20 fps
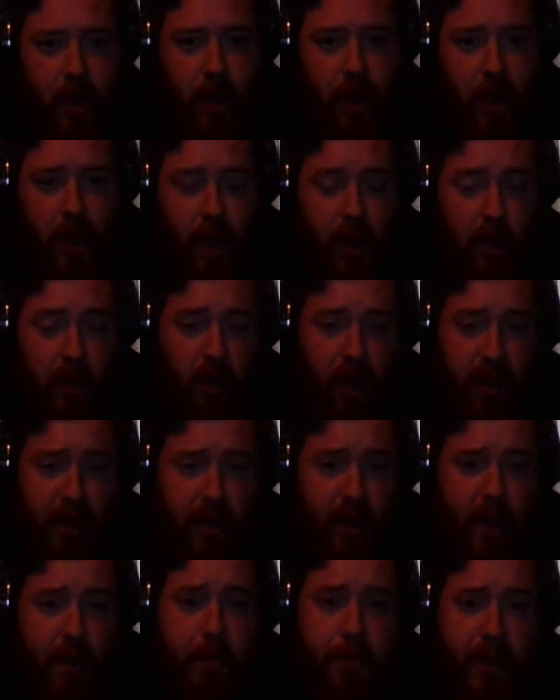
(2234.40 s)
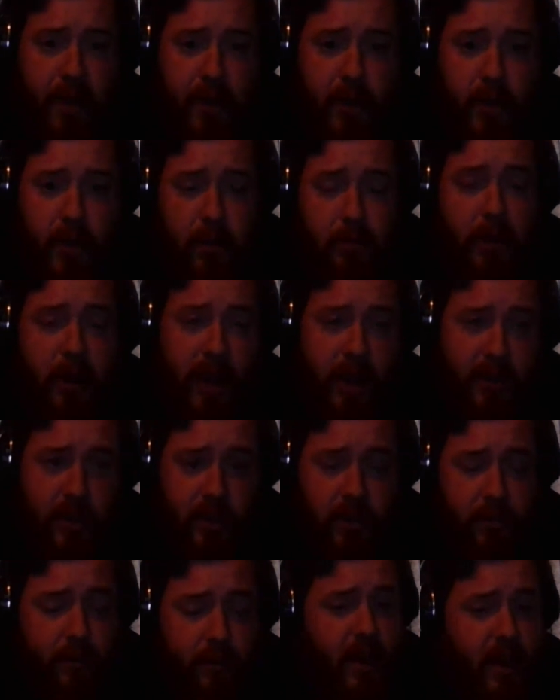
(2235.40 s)
And a lot of the companies, just because
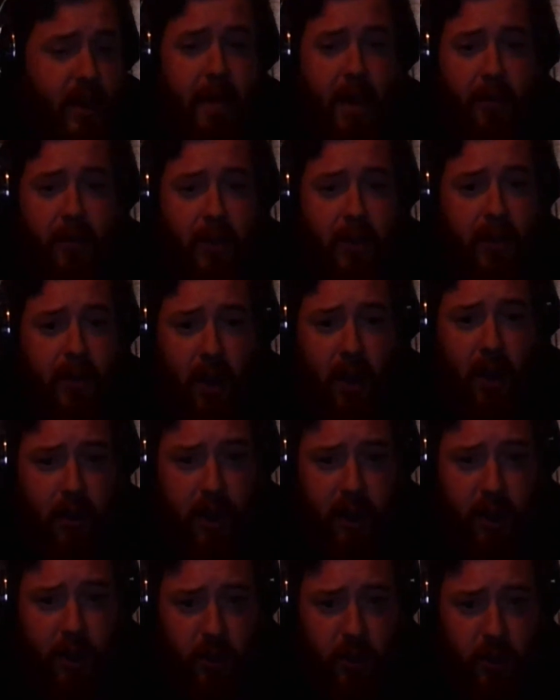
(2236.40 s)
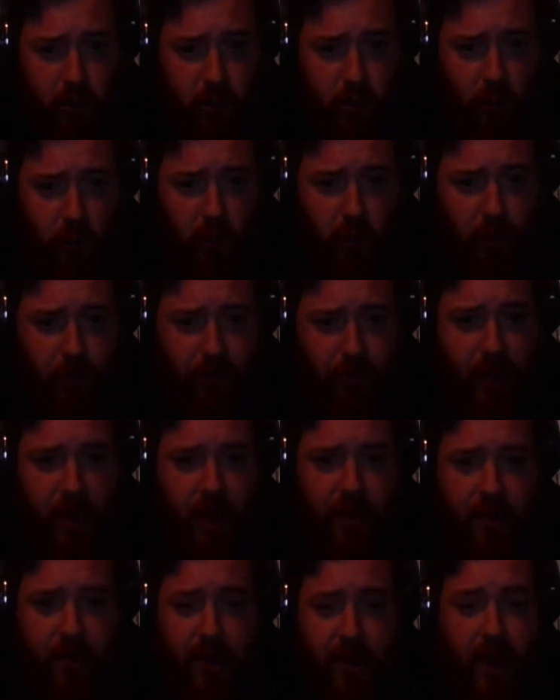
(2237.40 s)
of the amount that they already control,
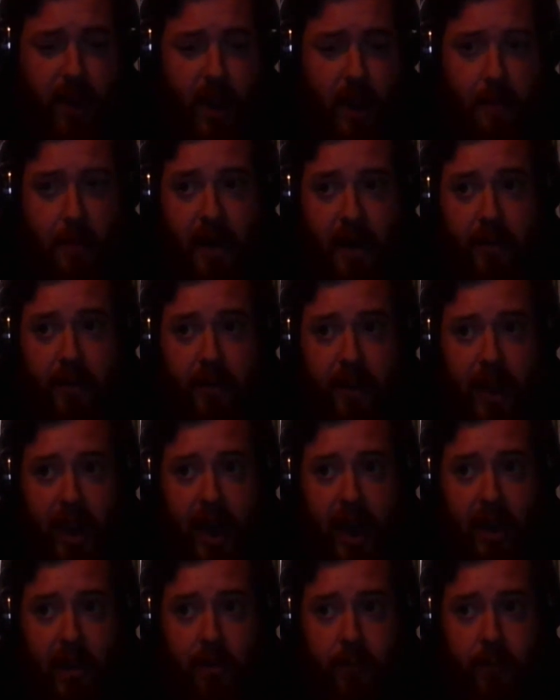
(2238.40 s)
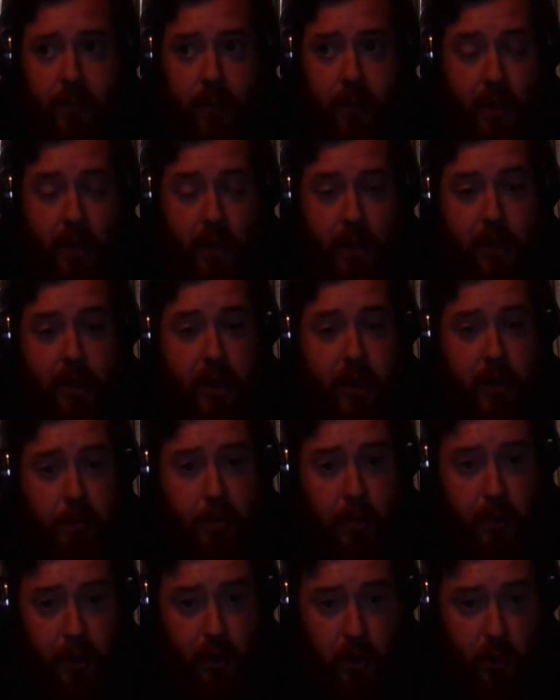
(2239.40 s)
the amount that they have for the ability to
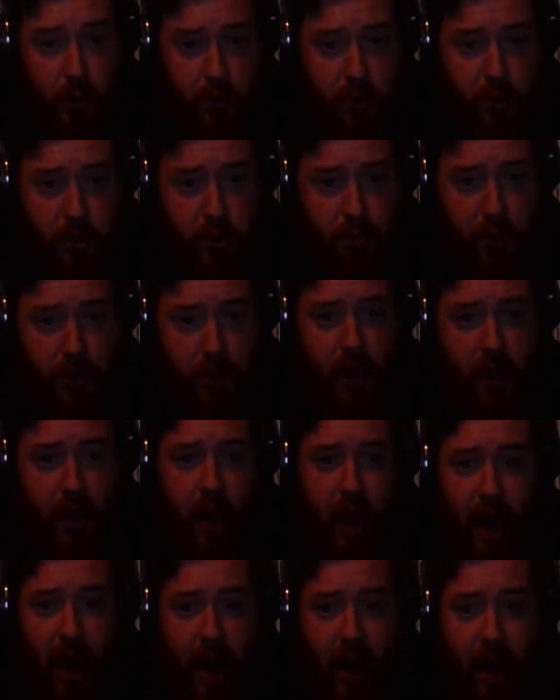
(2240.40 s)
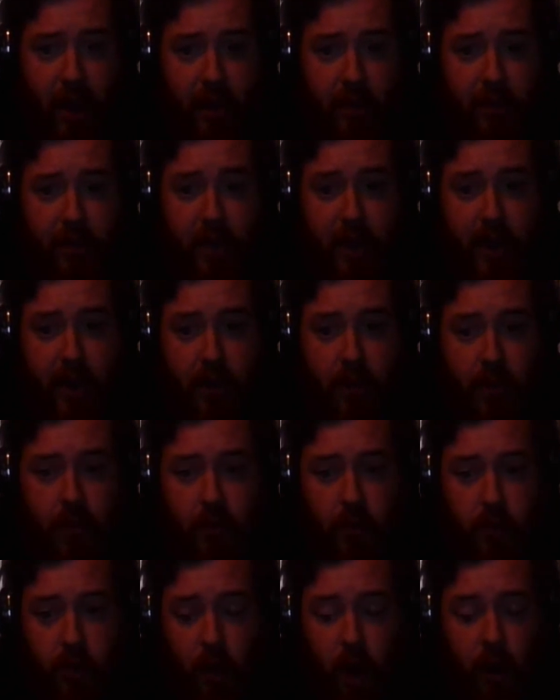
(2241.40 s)
produce, the
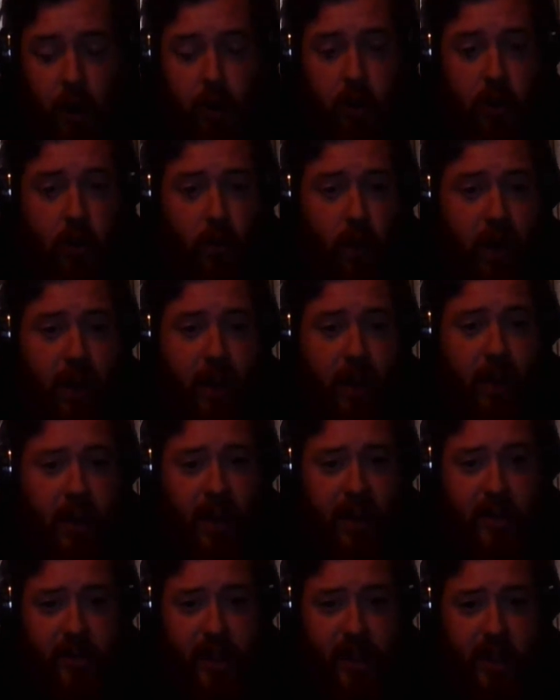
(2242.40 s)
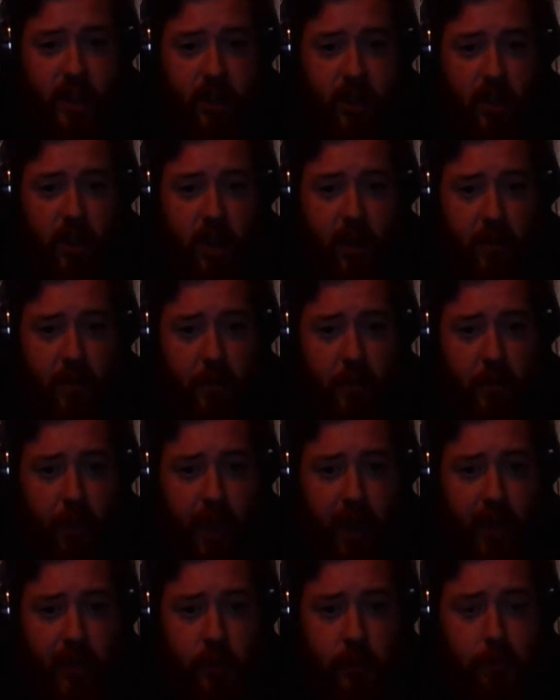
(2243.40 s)
doctor recognition of the
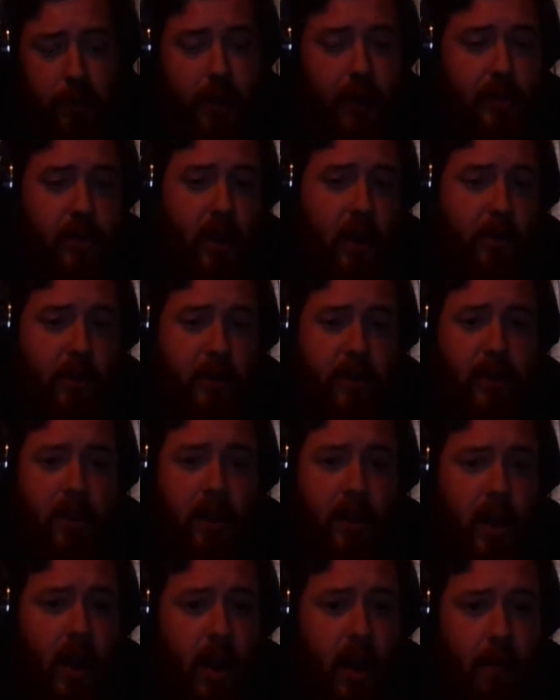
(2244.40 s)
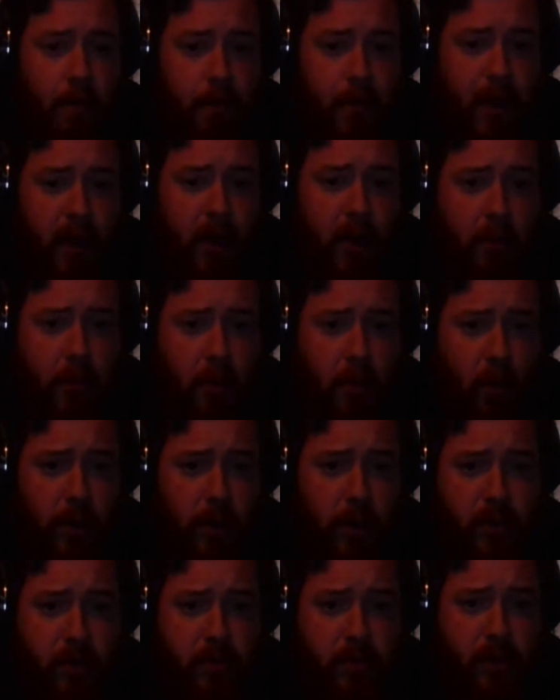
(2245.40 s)
brands, because obviously medical
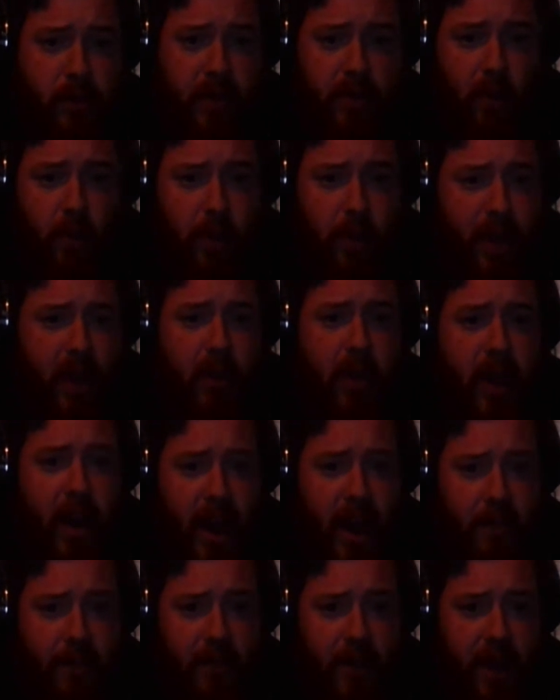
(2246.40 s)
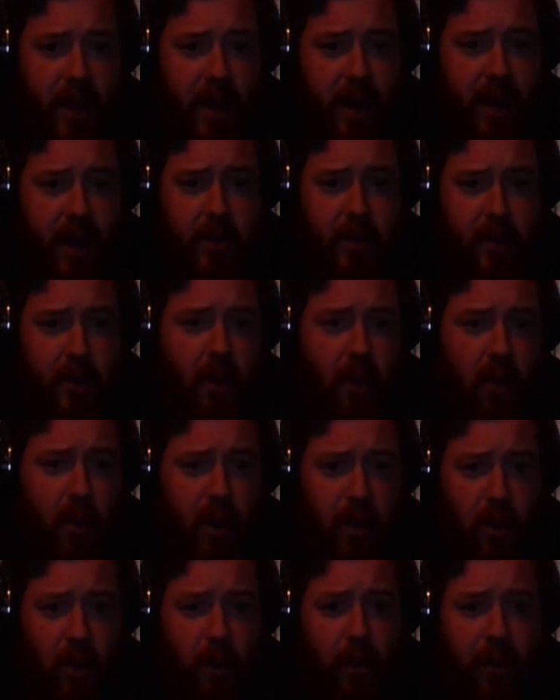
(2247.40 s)
boards, even without an FDA, are still going
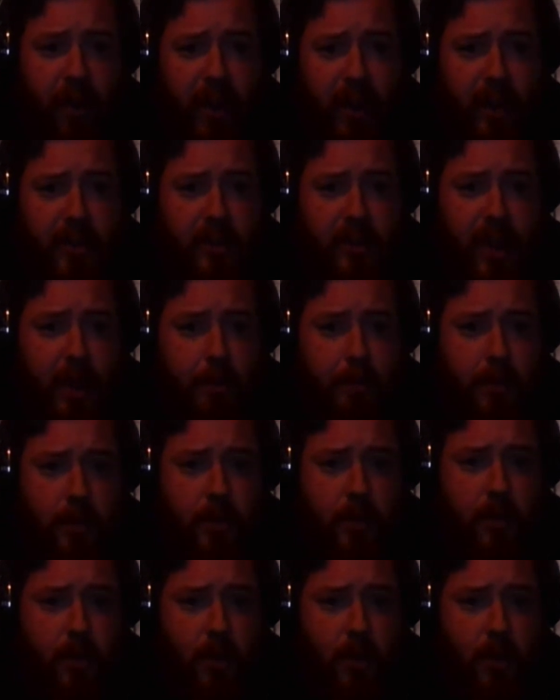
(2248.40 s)
to only accept